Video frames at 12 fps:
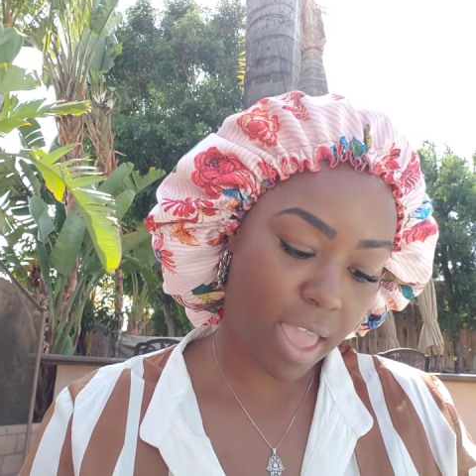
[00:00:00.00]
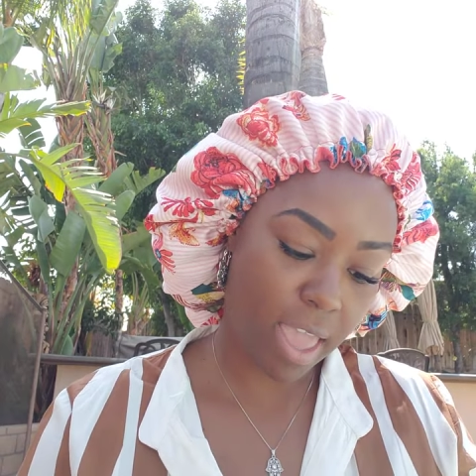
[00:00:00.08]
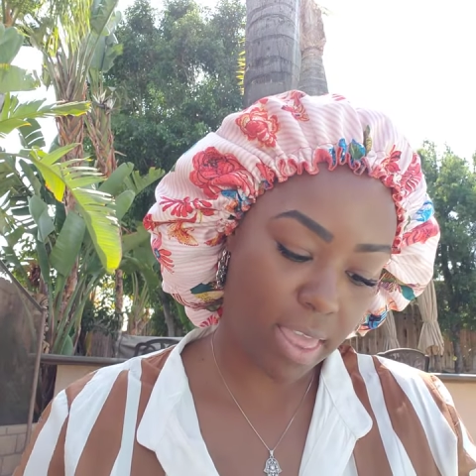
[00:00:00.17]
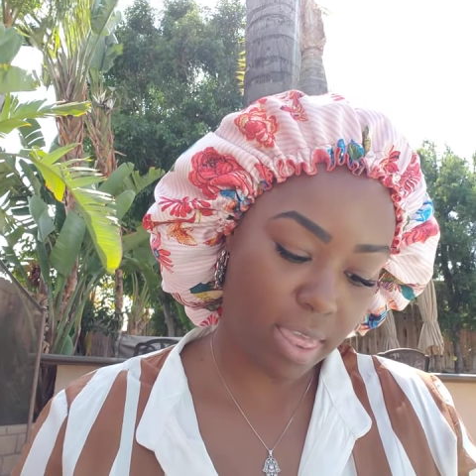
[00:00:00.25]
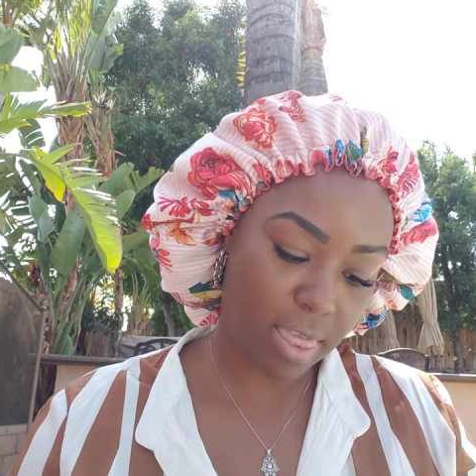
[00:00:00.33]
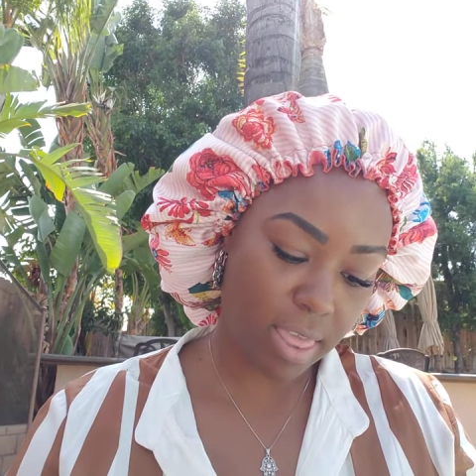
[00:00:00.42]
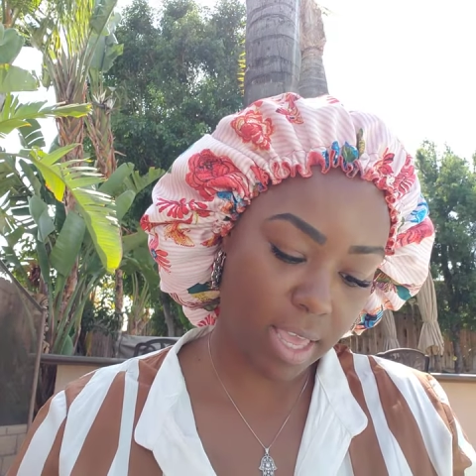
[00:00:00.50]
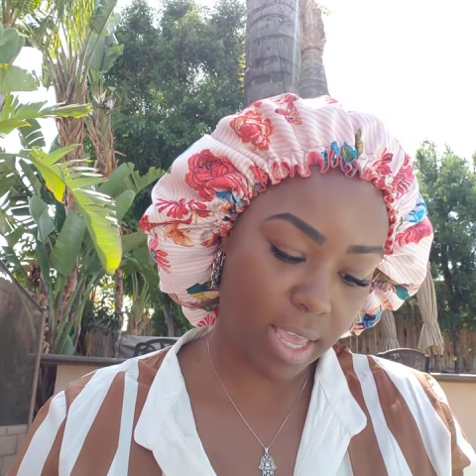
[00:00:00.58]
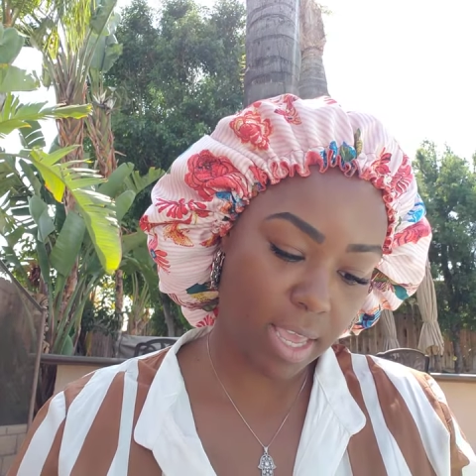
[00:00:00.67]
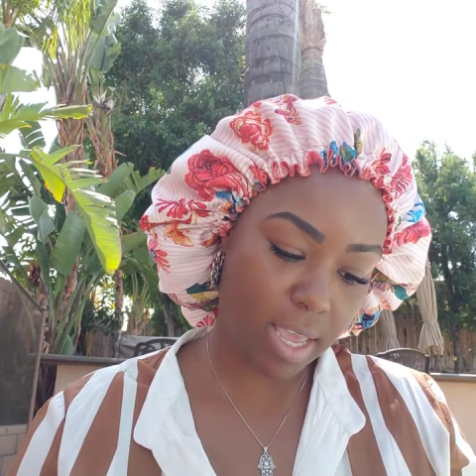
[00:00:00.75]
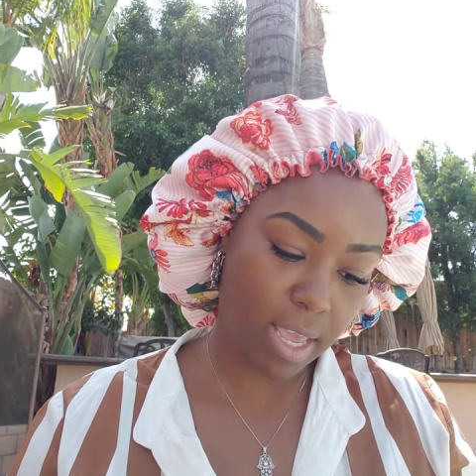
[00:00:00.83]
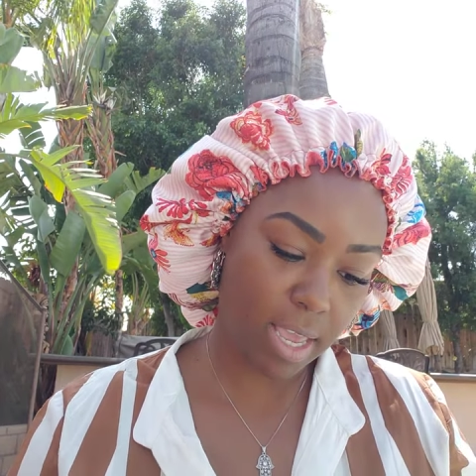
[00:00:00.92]
And
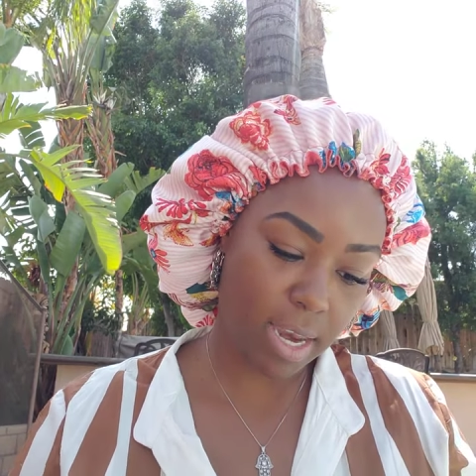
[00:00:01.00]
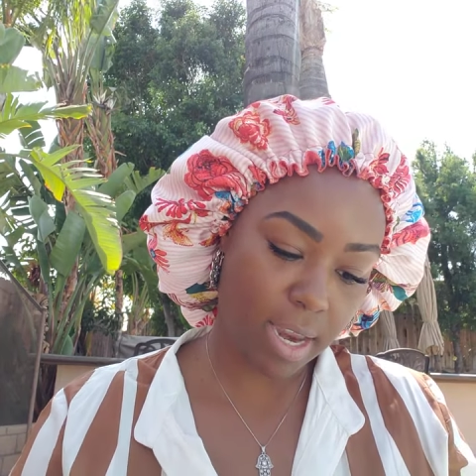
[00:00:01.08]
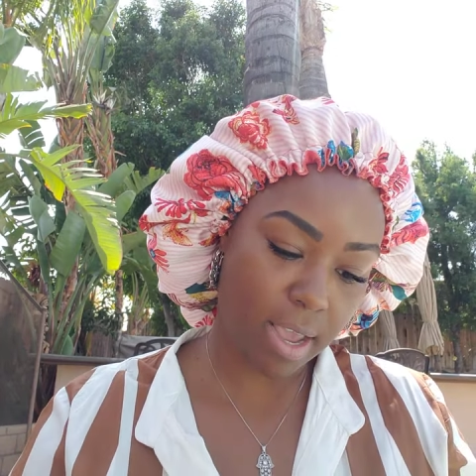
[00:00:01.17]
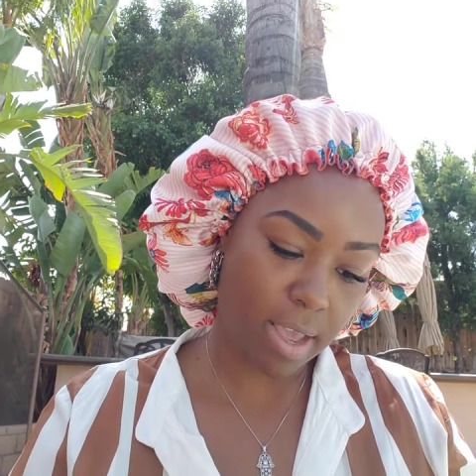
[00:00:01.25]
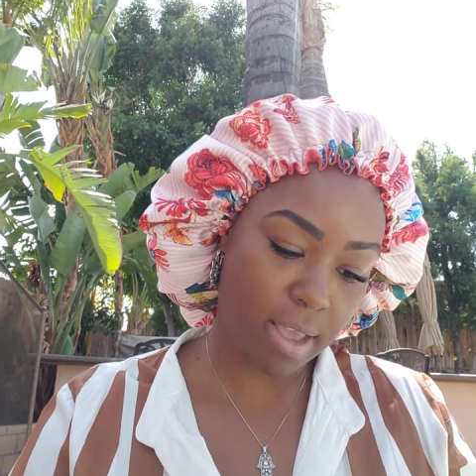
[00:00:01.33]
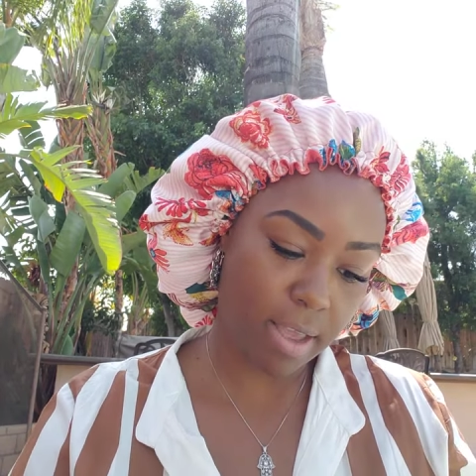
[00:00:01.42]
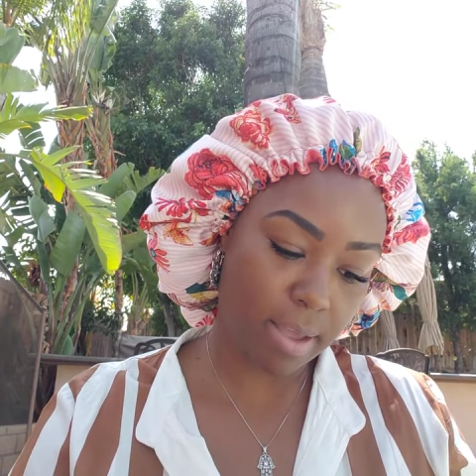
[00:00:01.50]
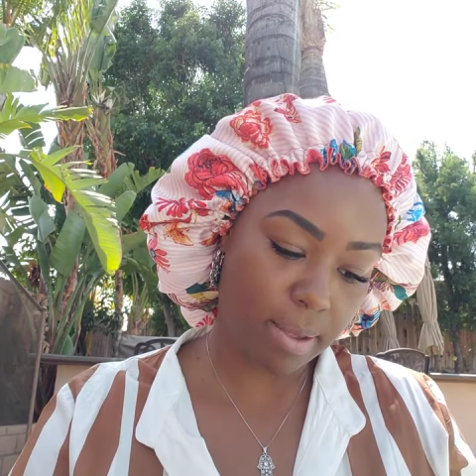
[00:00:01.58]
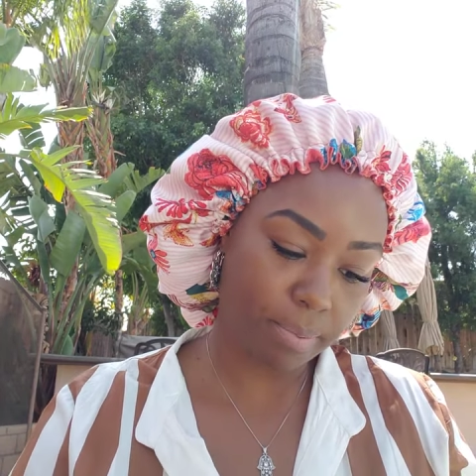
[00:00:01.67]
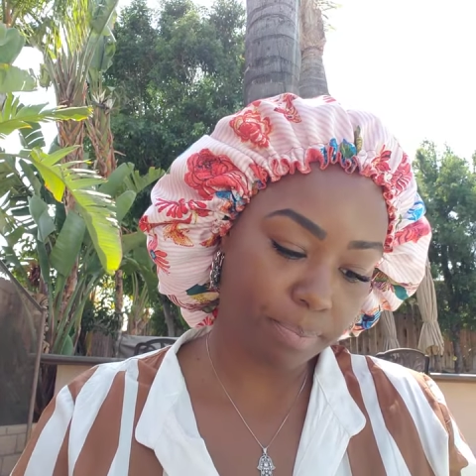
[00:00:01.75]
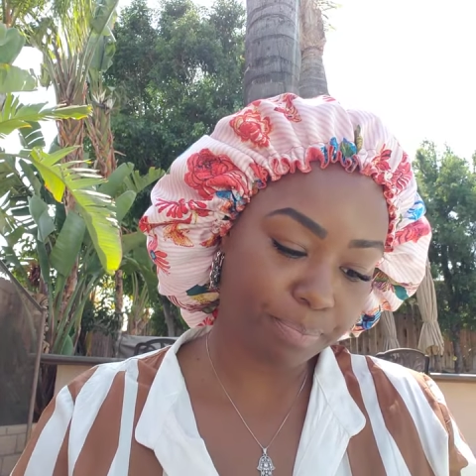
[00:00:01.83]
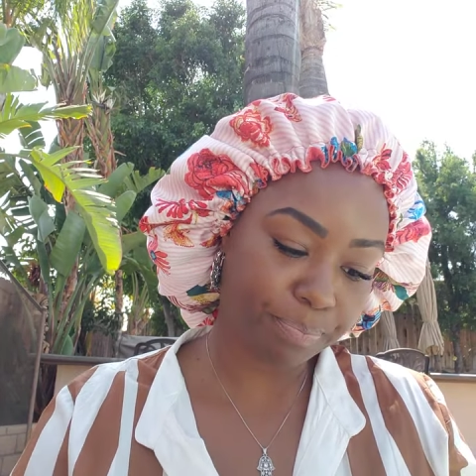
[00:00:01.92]

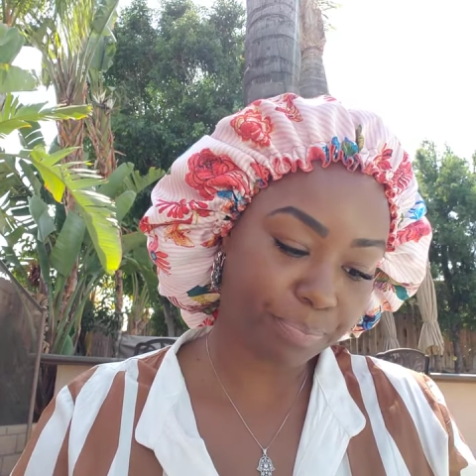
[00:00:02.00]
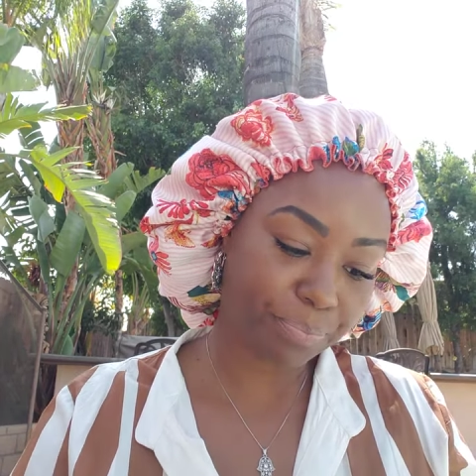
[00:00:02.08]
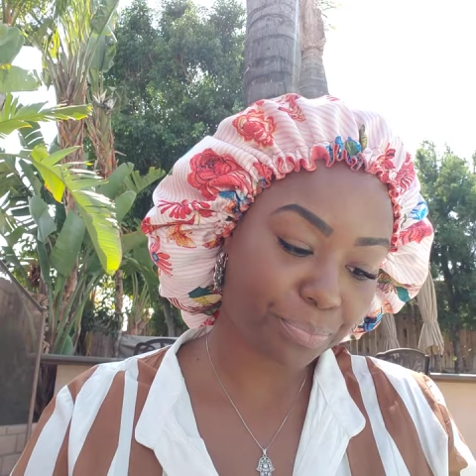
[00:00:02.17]
then